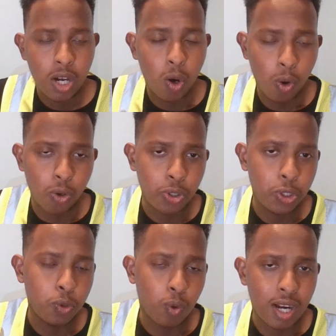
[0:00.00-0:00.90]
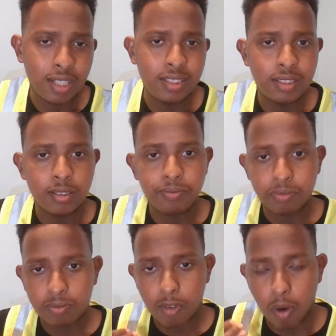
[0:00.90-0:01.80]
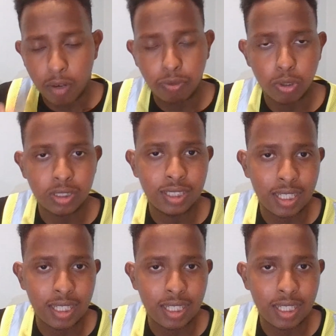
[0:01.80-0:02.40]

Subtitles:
or you want workflows